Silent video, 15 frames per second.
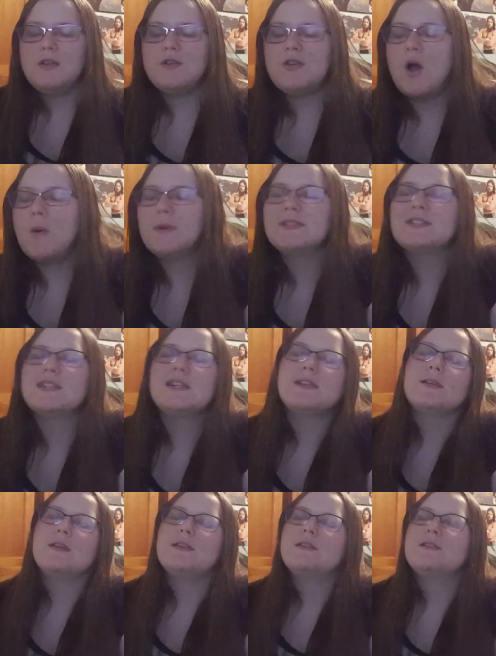no one's
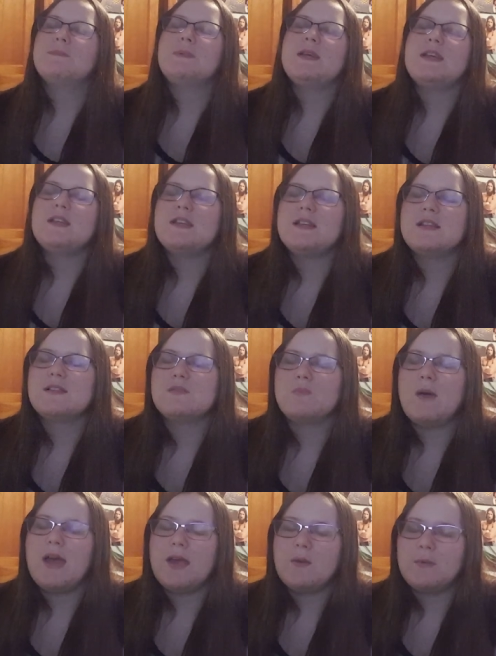gonna be in his
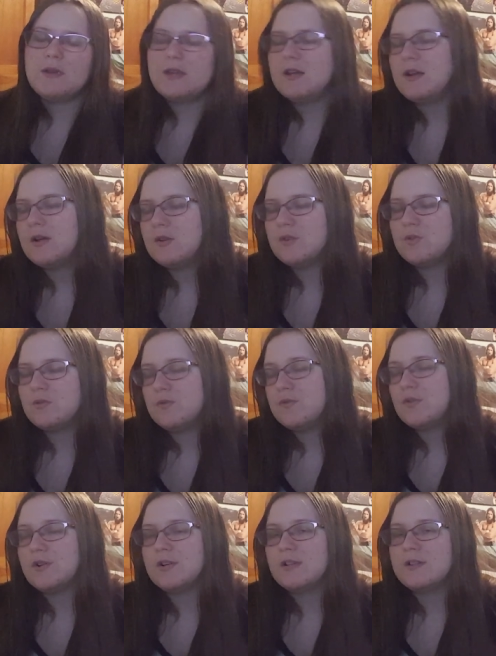way when he goes
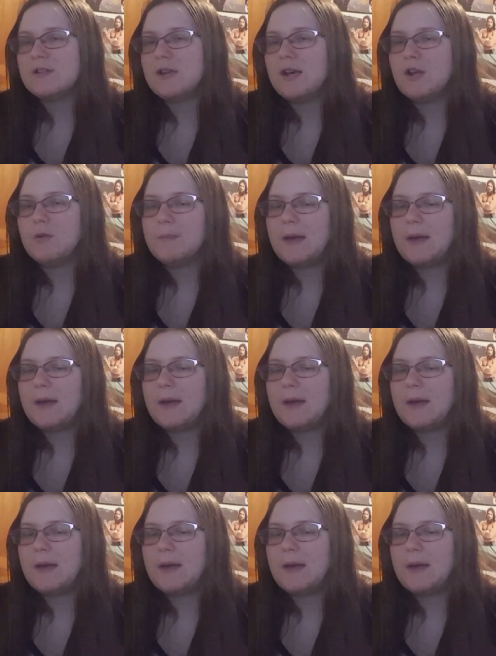for his title